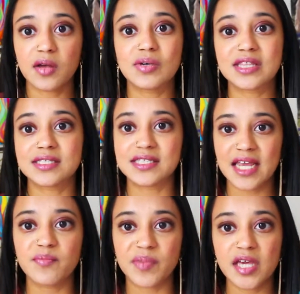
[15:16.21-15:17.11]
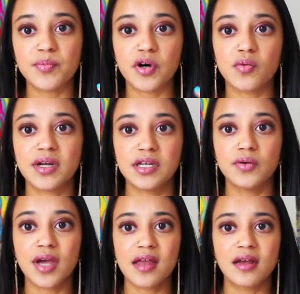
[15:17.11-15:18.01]
with the same people when you
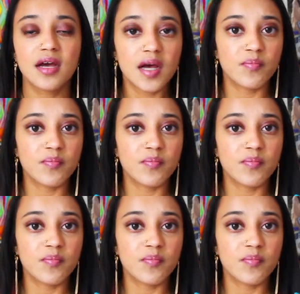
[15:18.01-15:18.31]
can